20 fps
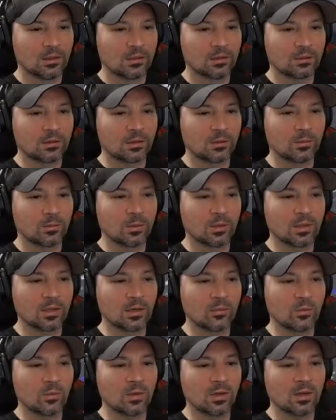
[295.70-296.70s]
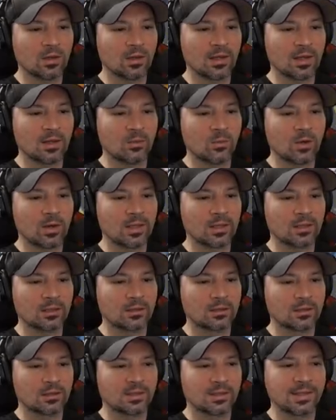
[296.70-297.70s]
So we're we're like what
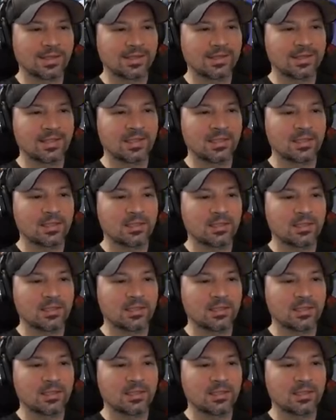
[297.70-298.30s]
60